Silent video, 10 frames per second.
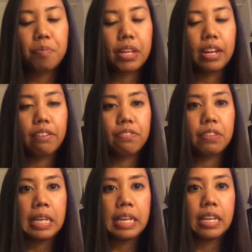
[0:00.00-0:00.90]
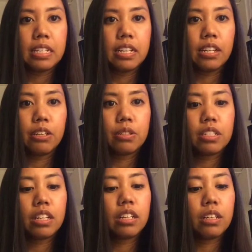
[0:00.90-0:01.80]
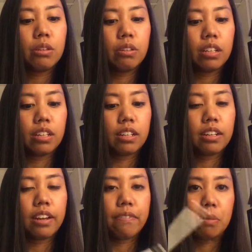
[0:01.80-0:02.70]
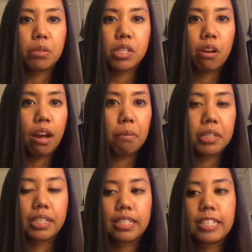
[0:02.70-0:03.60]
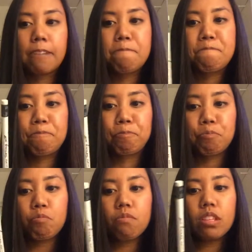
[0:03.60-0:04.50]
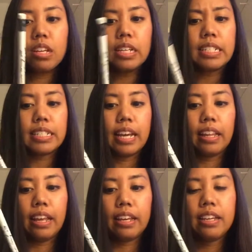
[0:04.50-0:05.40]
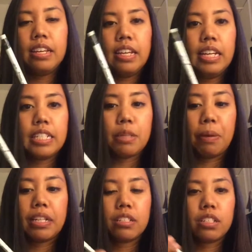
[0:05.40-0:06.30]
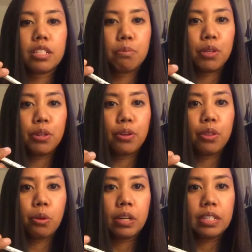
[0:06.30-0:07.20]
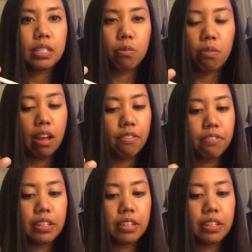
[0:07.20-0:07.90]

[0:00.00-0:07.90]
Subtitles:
And if they can't tell you still, you can give them two options and say, like, is the pencil smooth or is it rough?